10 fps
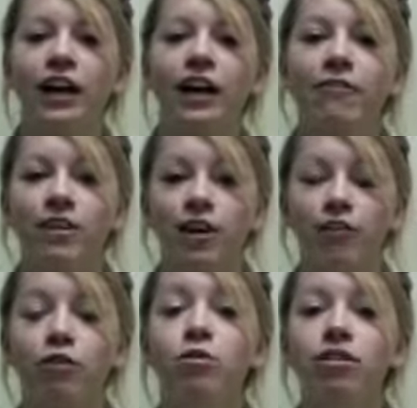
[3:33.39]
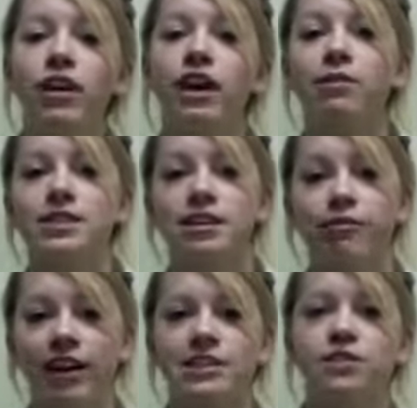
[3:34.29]
if you think it was an
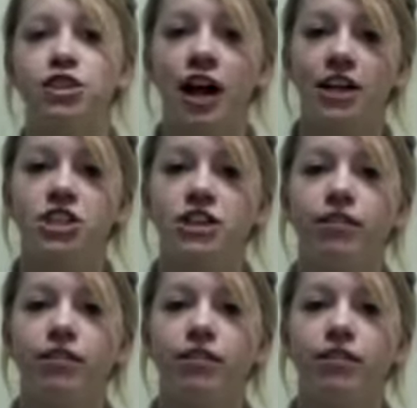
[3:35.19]
effective strategy